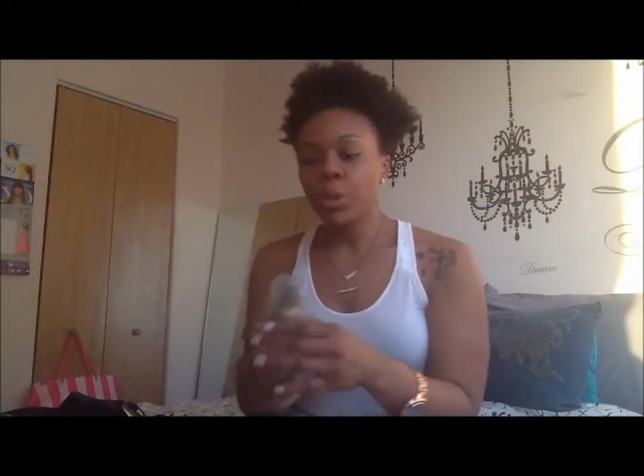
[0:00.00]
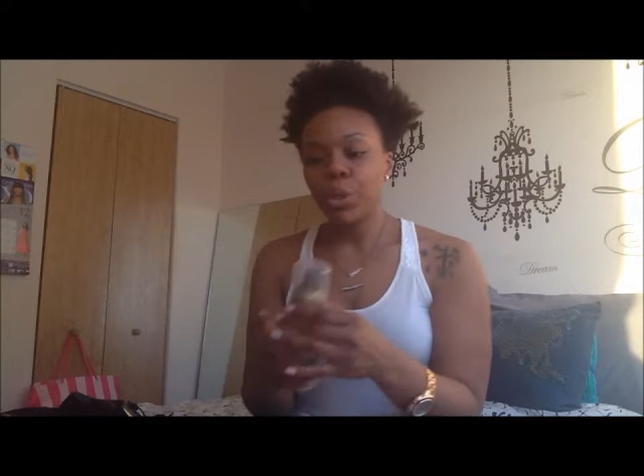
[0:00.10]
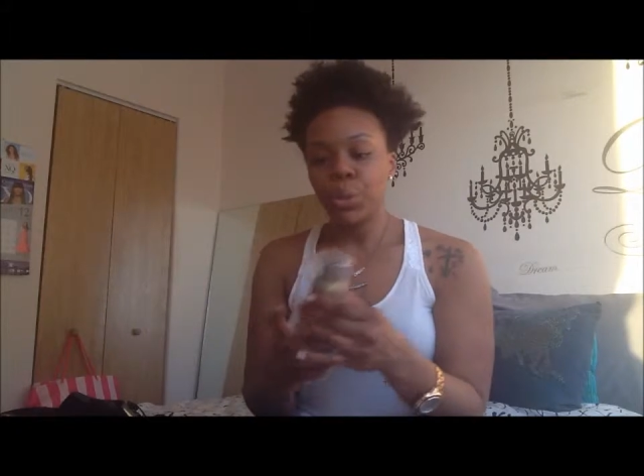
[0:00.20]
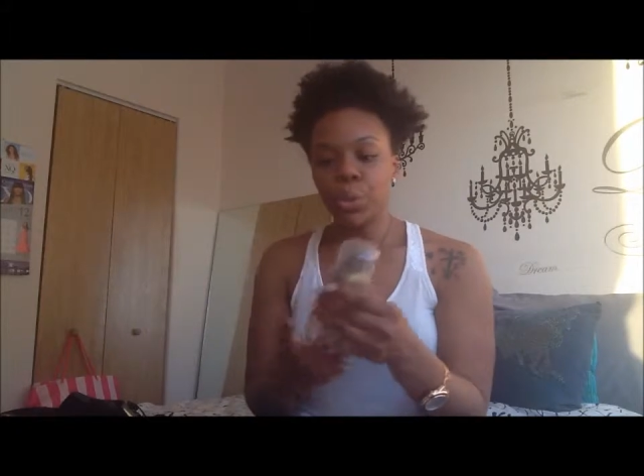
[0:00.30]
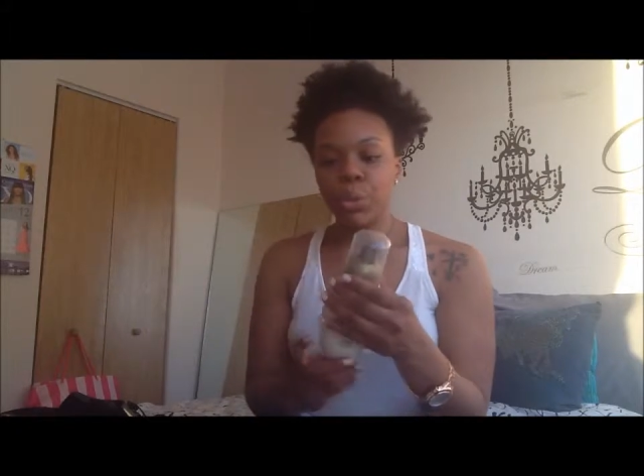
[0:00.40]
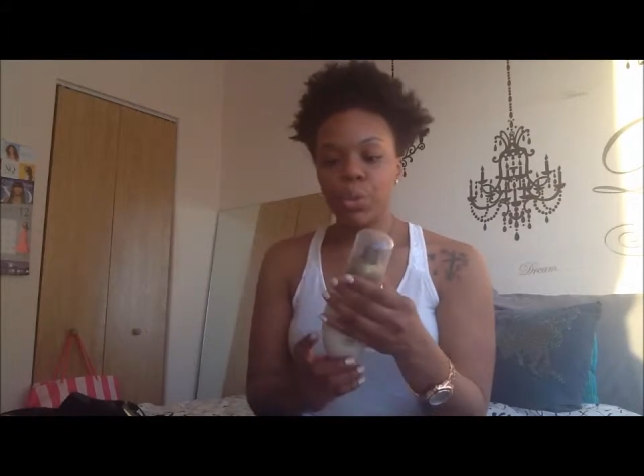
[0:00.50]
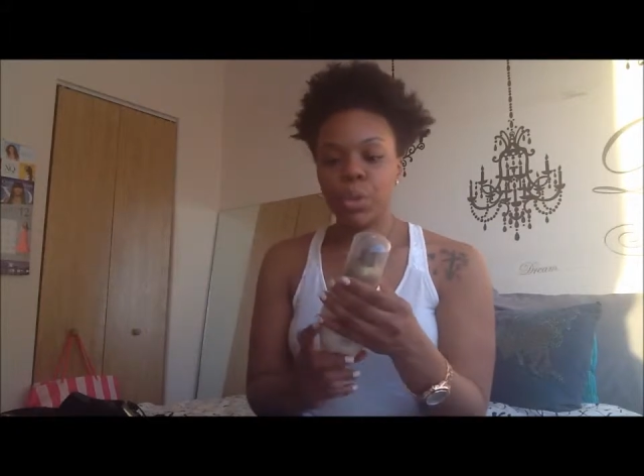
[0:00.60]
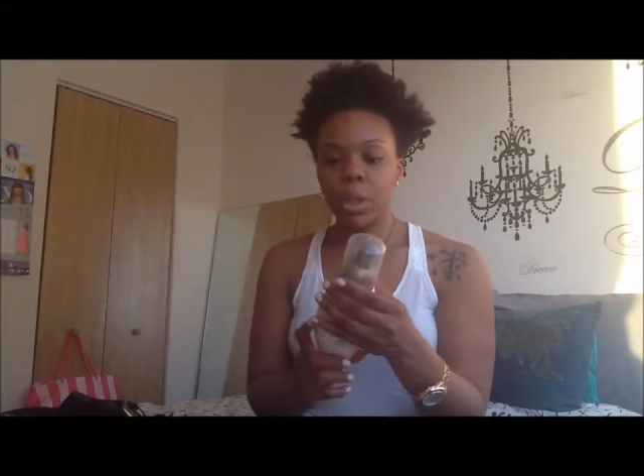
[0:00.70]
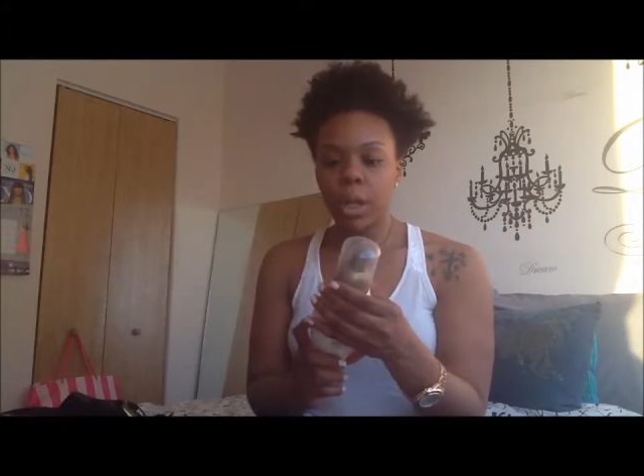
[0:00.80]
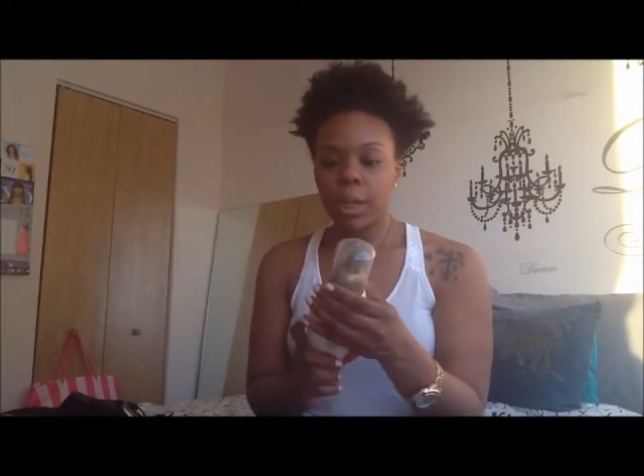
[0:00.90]

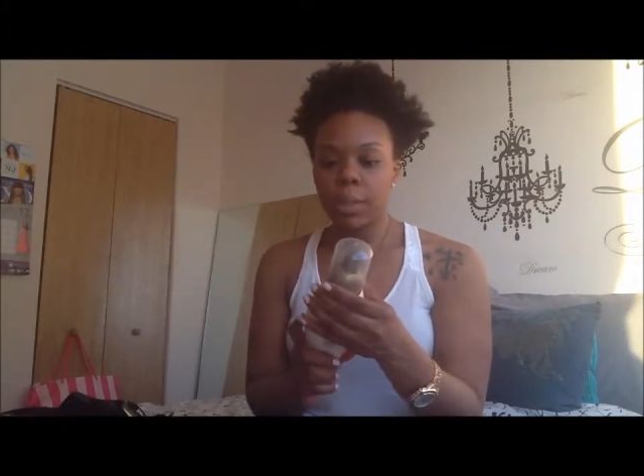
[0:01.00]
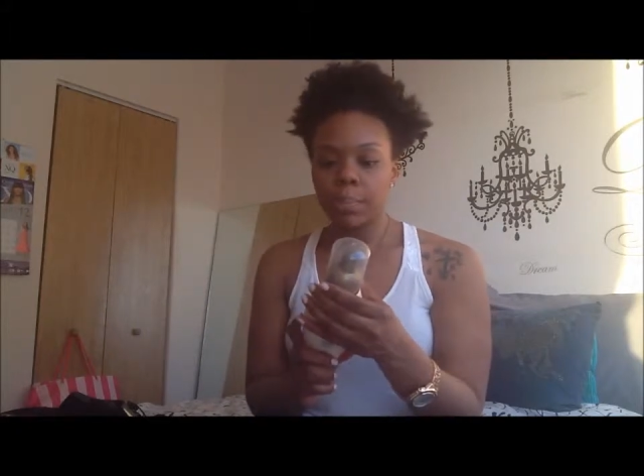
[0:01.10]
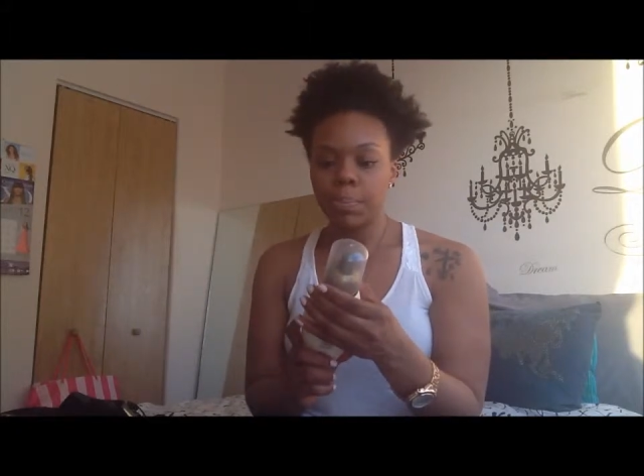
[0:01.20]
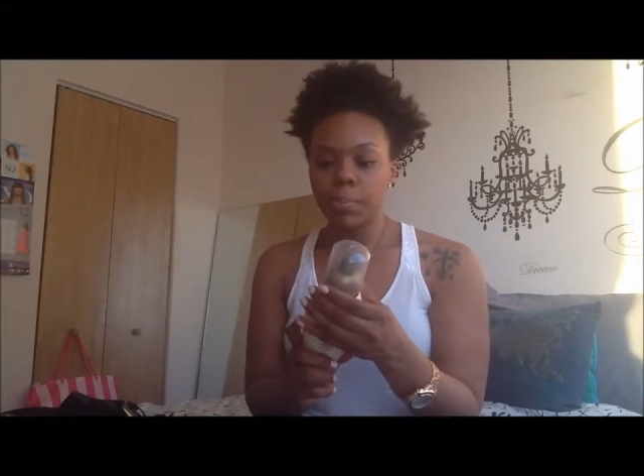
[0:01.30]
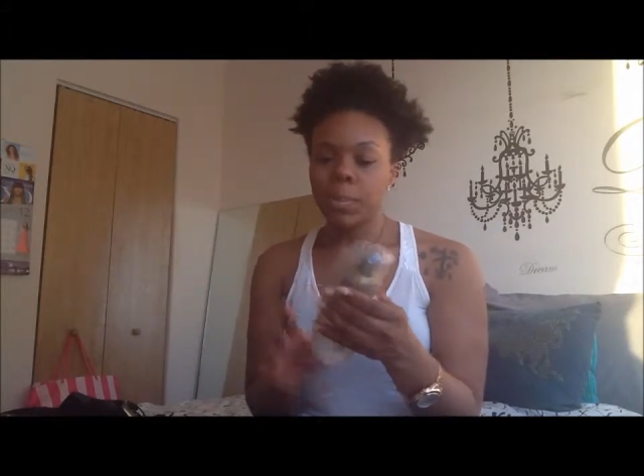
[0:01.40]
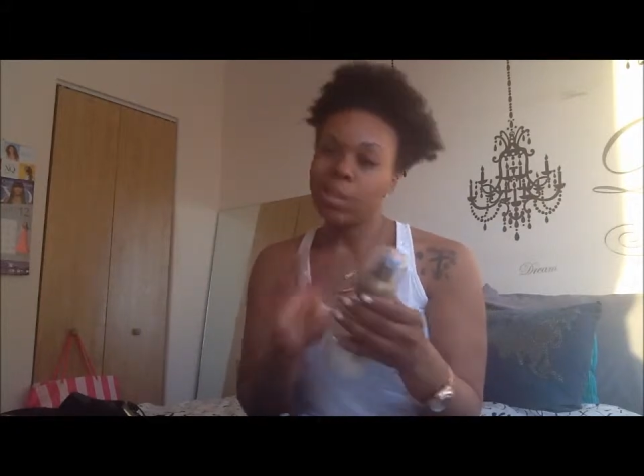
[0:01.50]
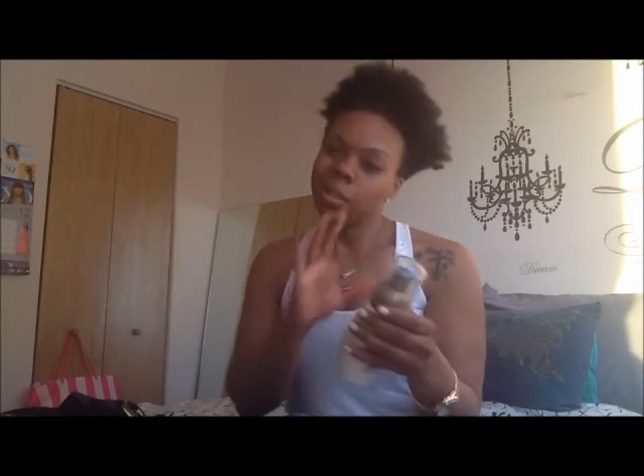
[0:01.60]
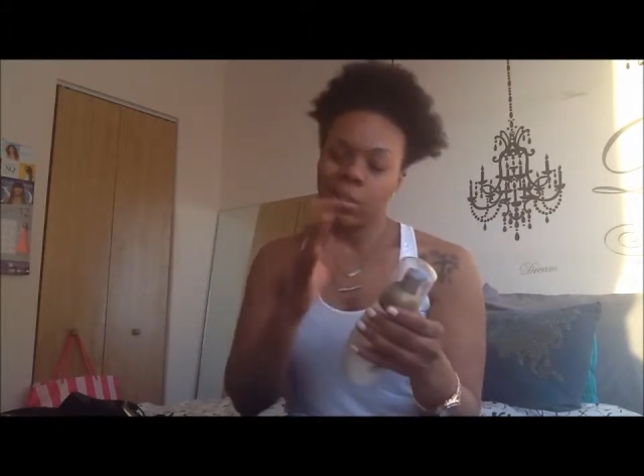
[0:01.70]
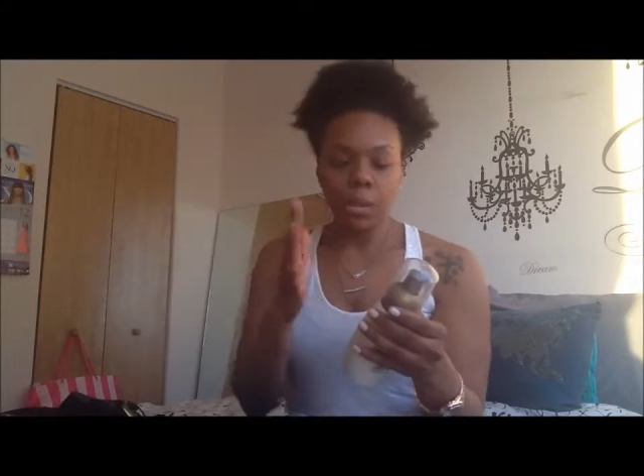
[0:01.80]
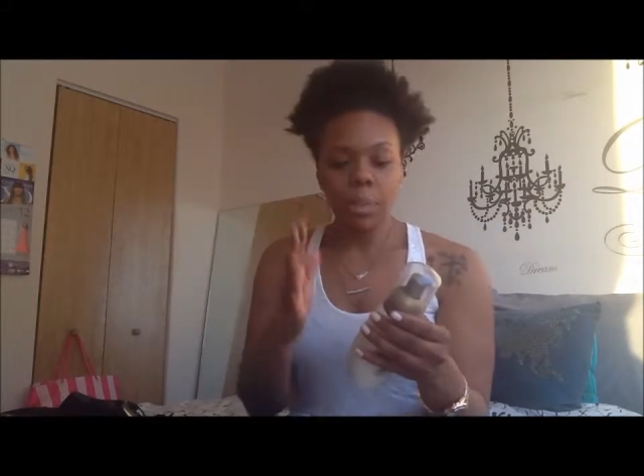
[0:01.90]
use
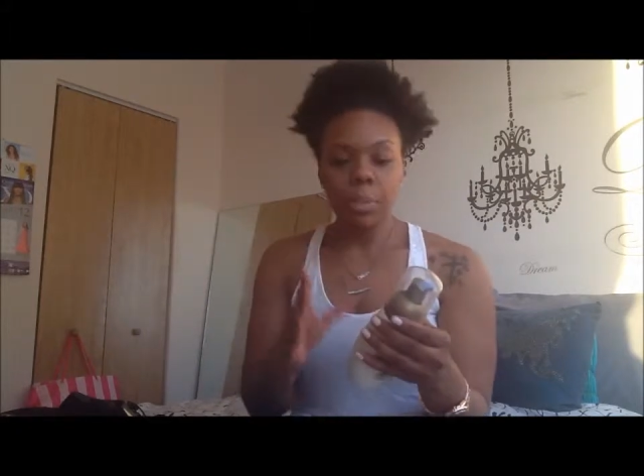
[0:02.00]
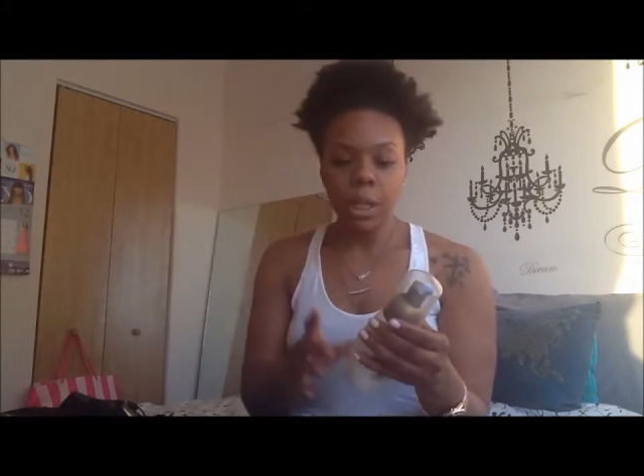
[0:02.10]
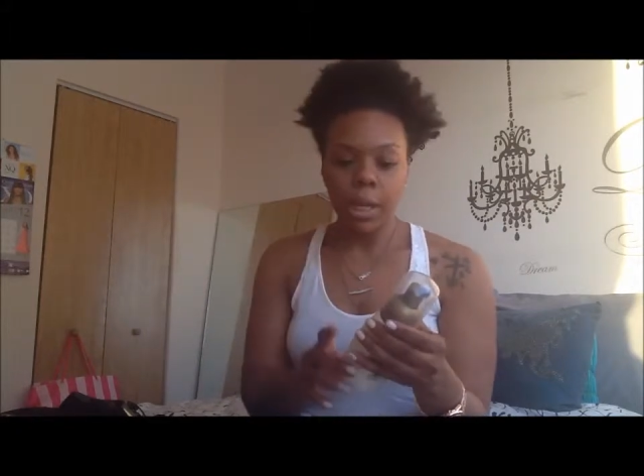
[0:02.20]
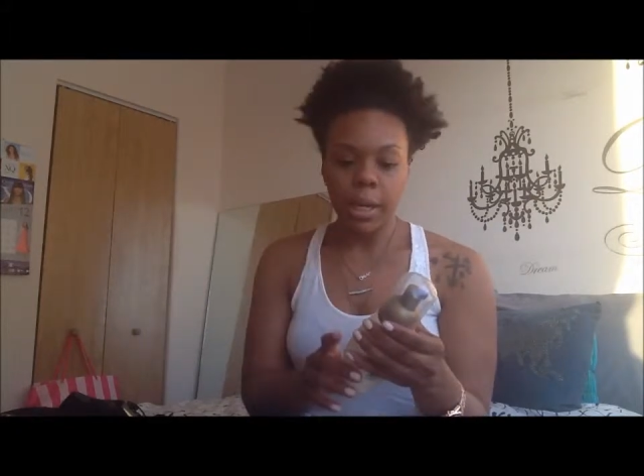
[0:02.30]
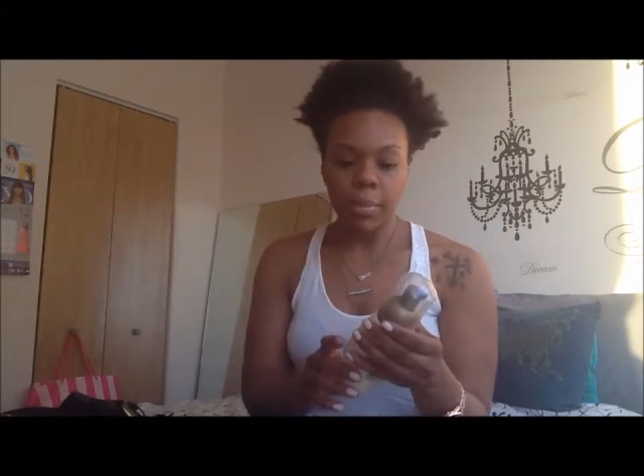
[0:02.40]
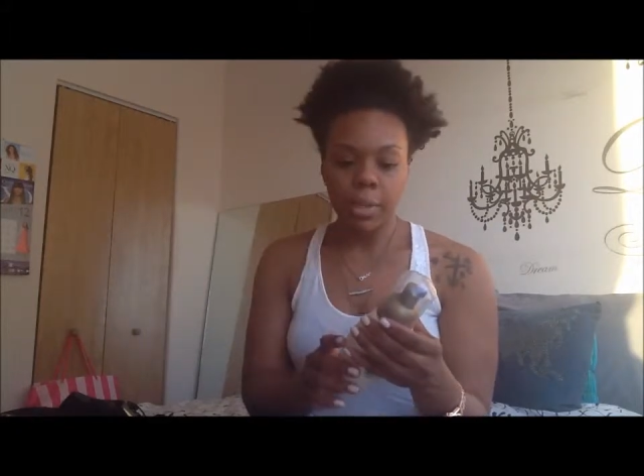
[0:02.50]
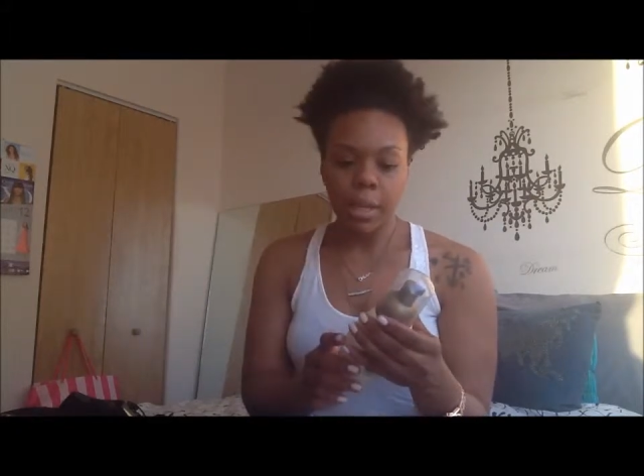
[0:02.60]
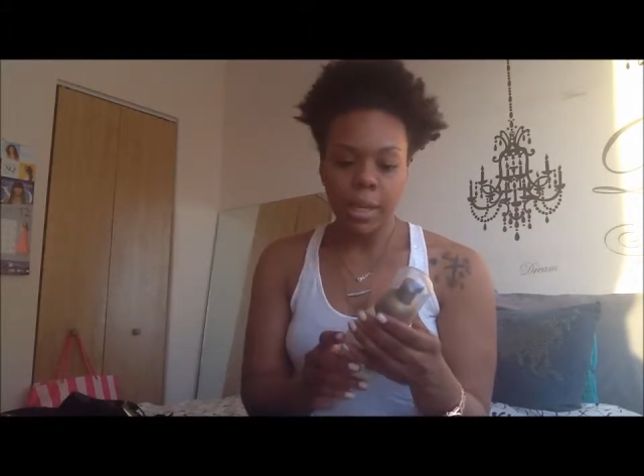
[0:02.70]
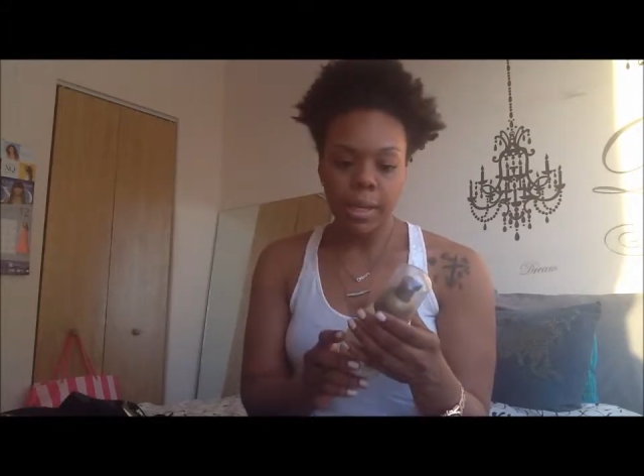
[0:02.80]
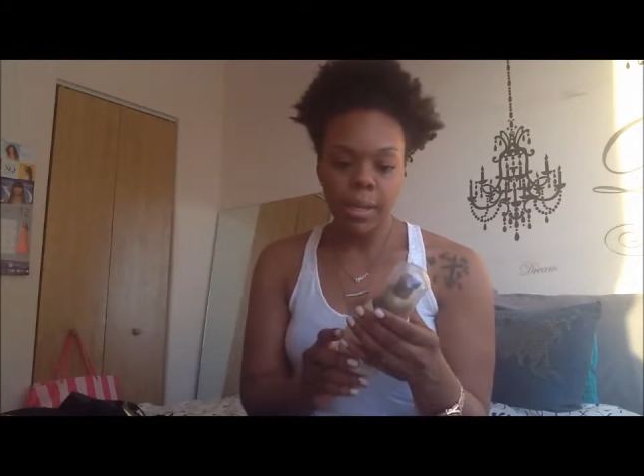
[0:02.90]
sometimes
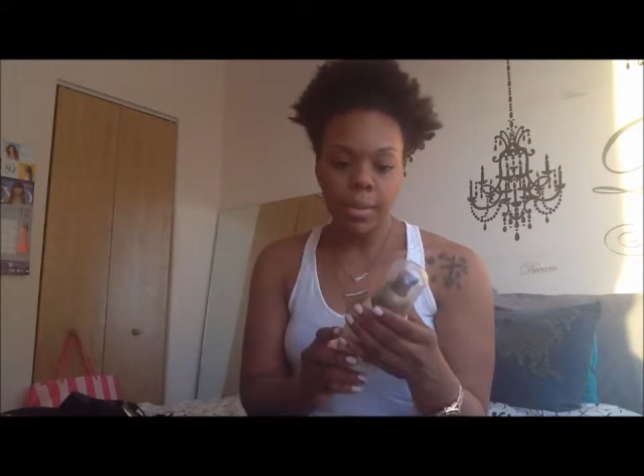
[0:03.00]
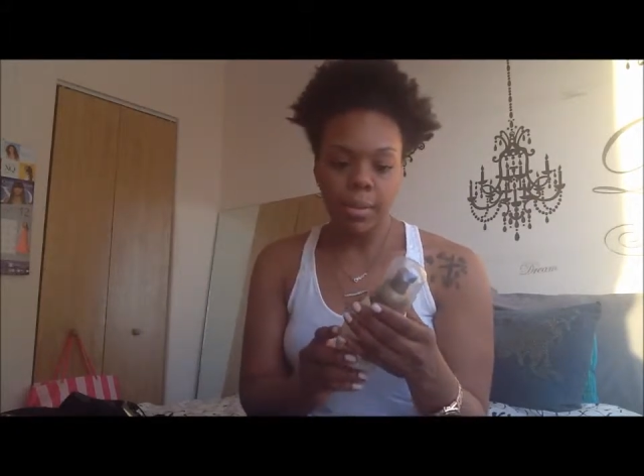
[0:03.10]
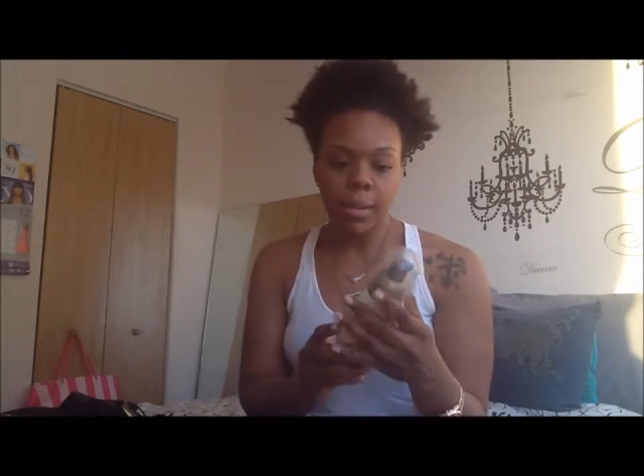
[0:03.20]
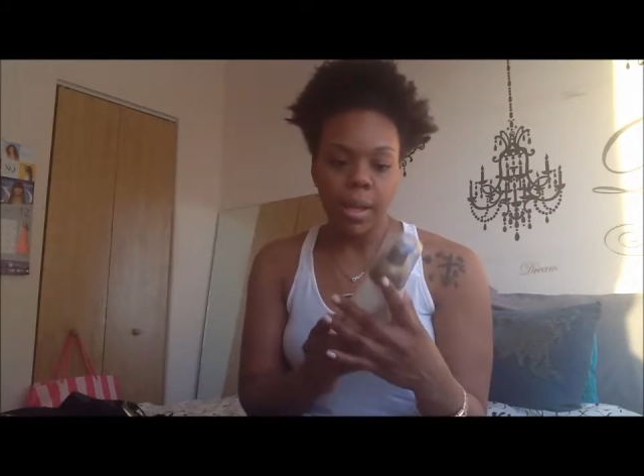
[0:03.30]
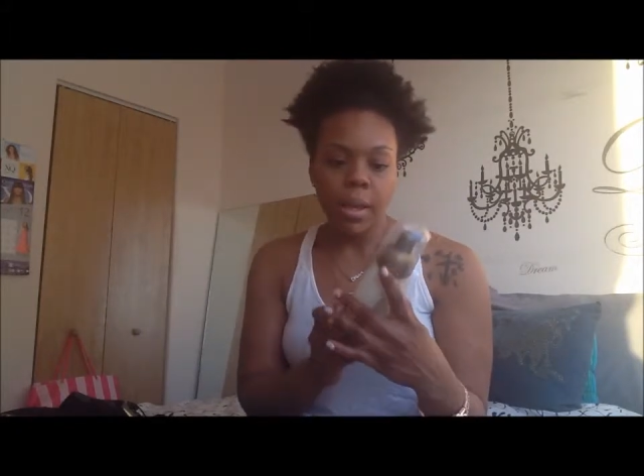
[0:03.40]
is